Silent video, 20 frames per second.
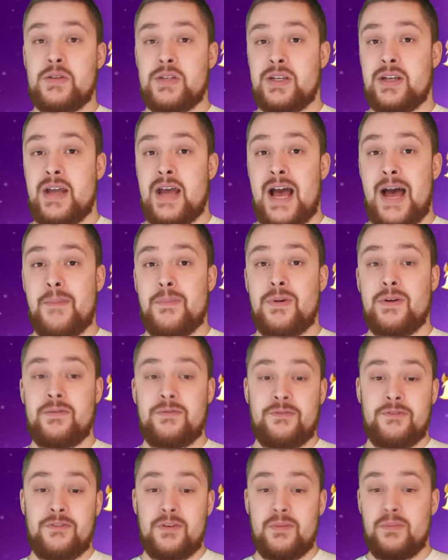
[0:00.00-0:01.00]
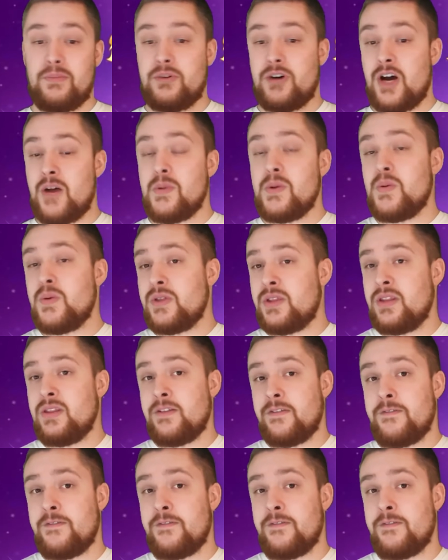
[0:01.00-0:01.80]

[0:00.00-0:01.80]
going to happen from probably within the